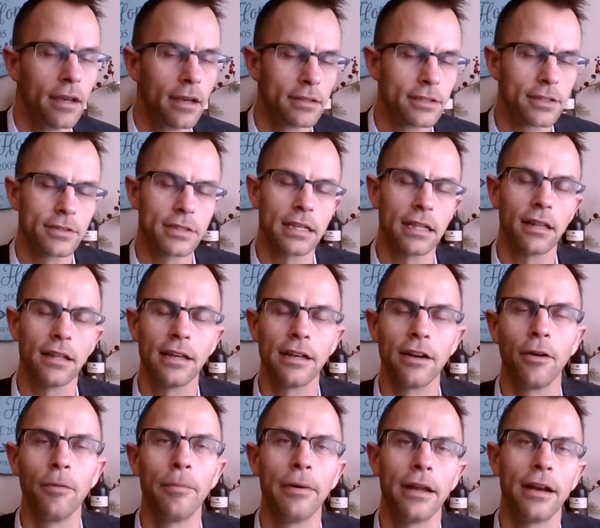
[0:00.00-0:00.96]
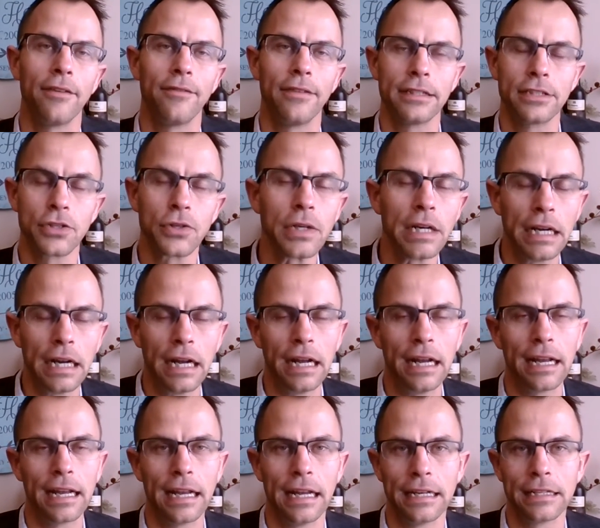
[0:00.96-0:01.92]
So it's a little bit of a
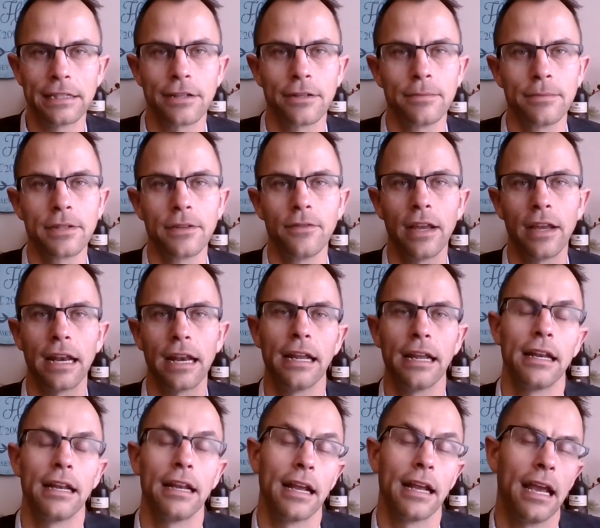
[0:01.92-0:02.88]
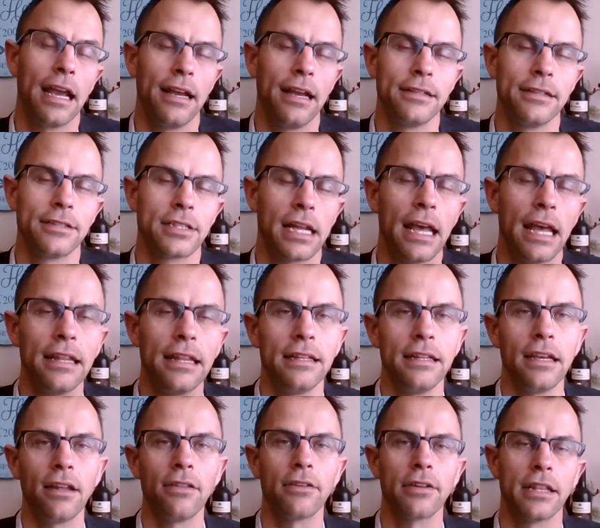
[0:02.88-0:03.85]
trick in terms of getting it engaged. And then
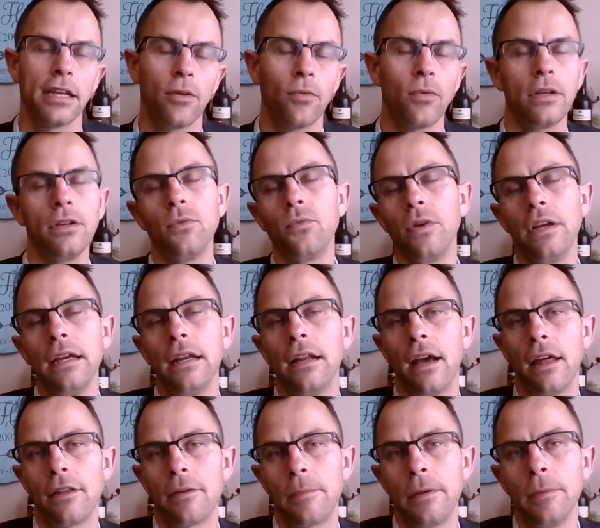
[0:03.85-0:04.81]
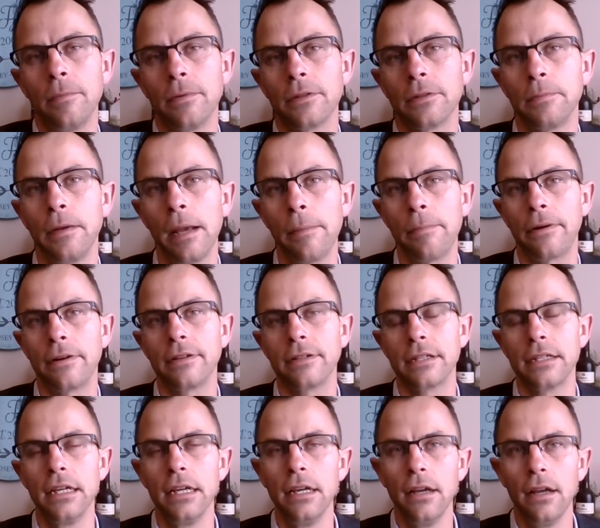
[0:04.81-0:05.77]
the other thing, when you read other people's
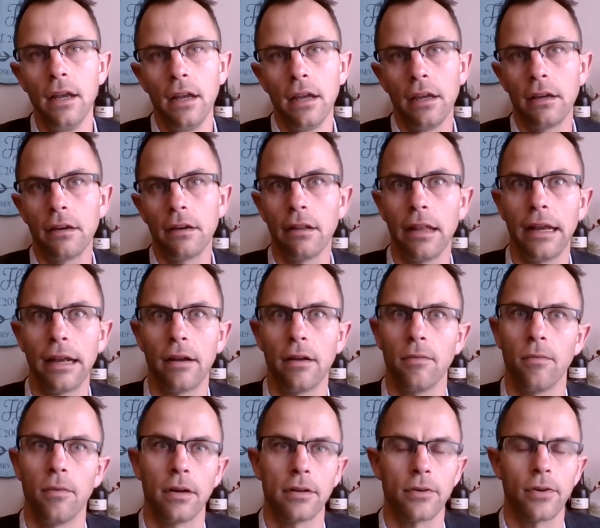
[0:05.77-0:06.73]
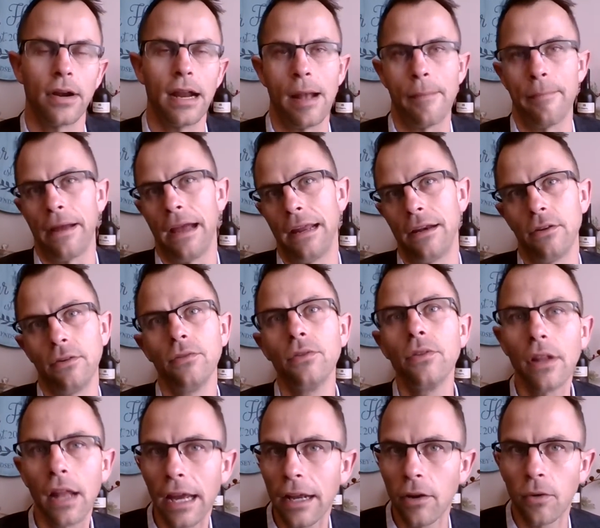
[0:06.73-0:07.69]
papers, you're like, well, crap, I don't
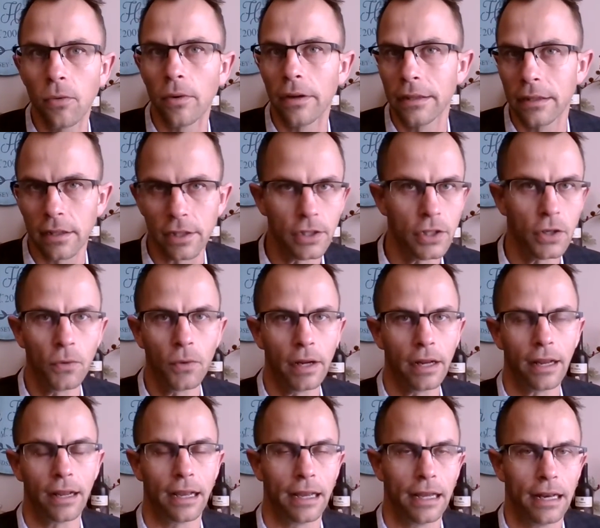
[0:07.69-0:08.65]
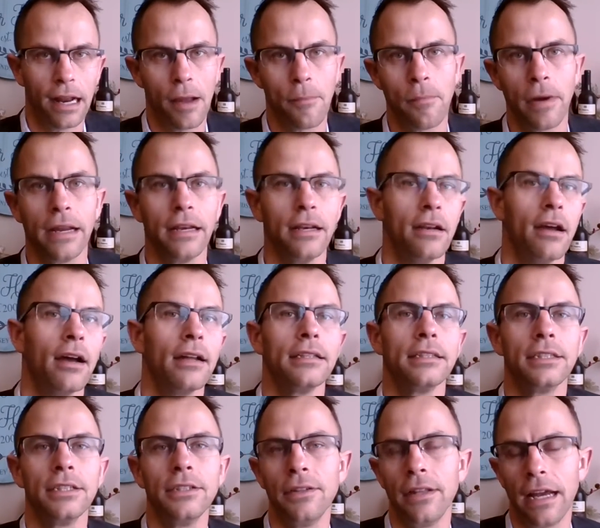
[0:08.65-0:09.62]
like what they're doing, and I might not
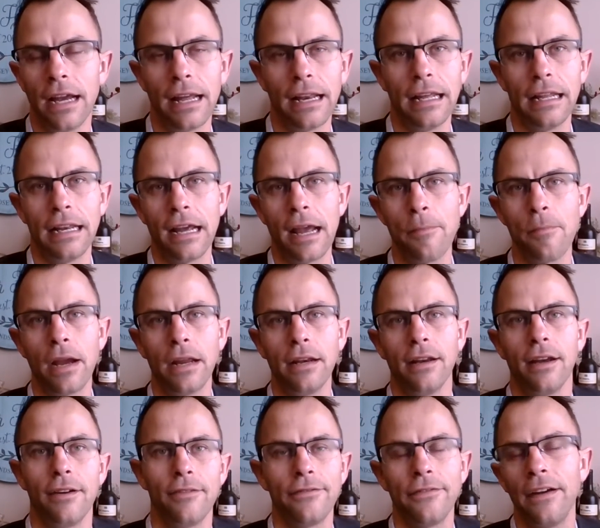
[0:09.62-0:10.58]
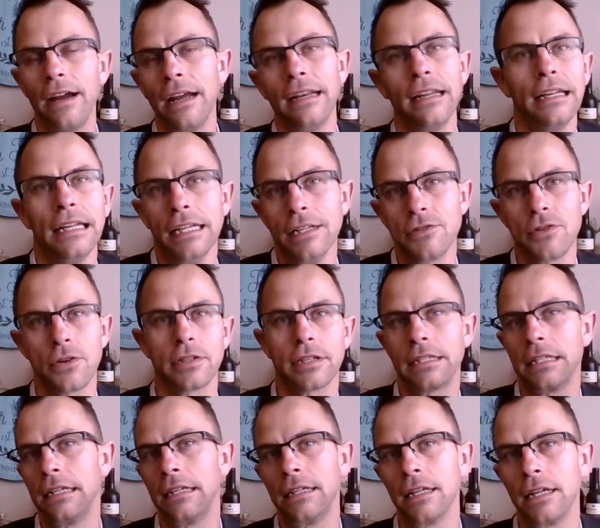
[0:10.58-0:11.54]
do that, and I might not find it
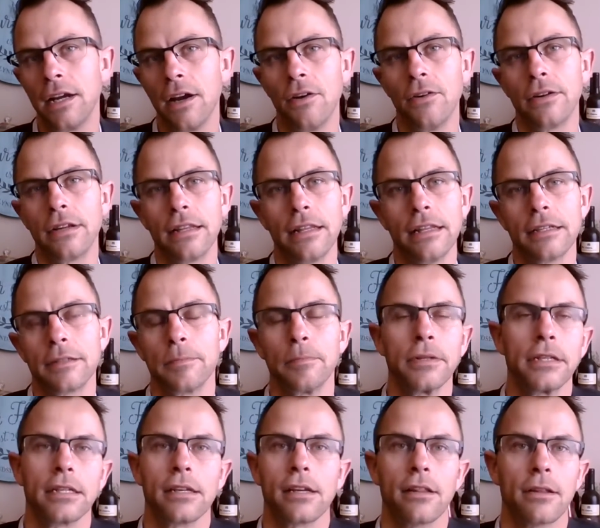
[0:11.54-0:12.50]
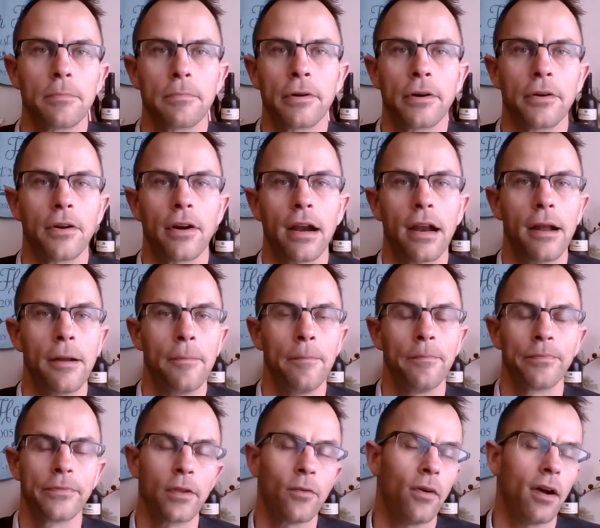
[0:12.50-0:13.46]
interesting to go to this particular program.
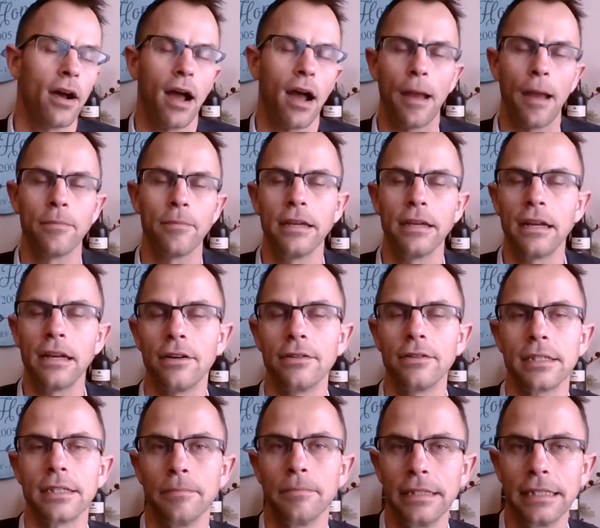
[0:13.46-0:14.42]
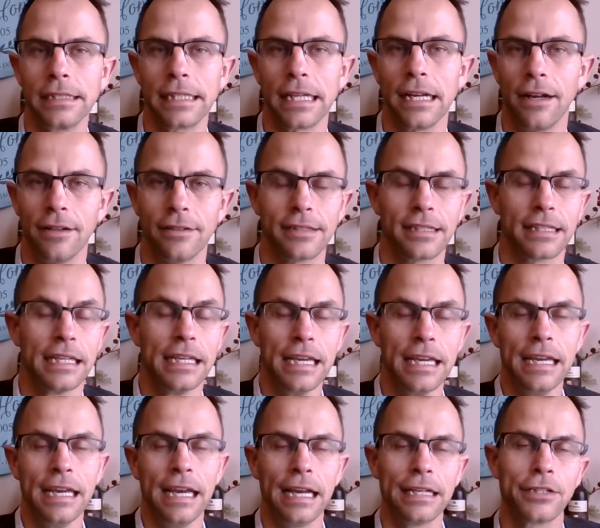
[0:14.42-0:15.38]
Well, I'm go someplace else.
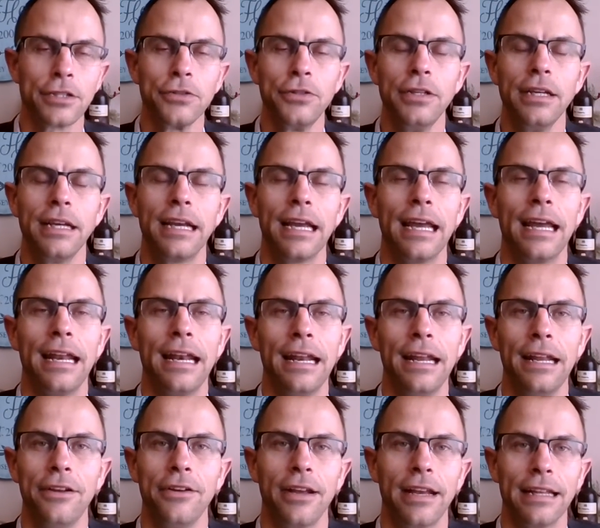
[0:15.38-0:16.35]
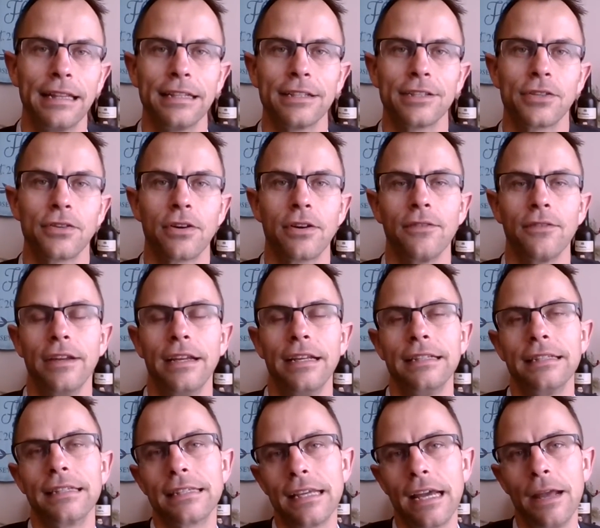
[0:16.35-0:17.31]
And so you get this sort of
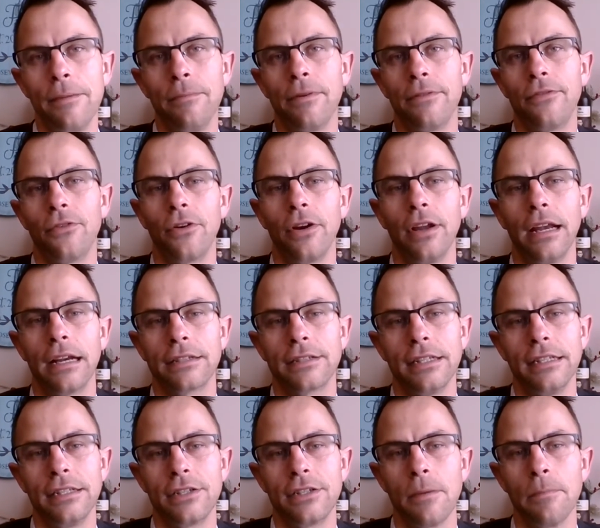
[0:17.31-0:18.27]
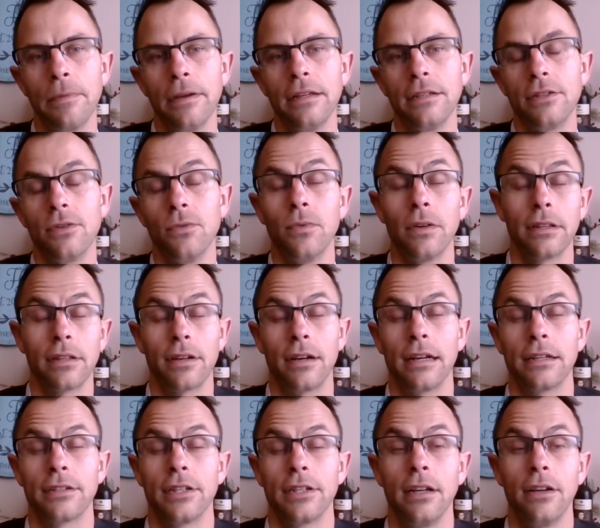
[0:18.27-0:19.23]
insight before you actually jump into what they're
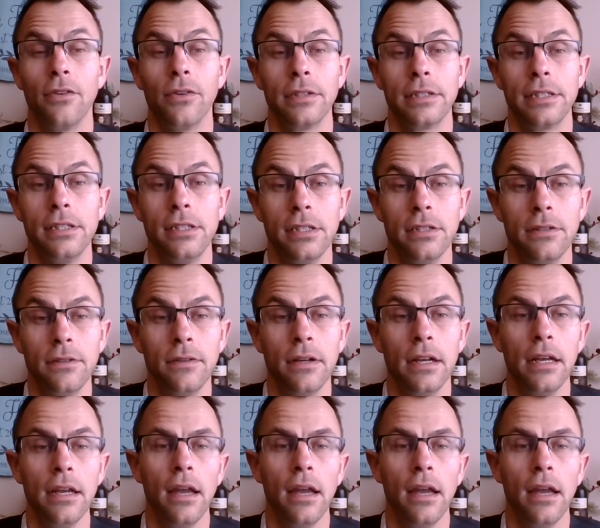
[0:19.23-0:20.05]
actually going to do.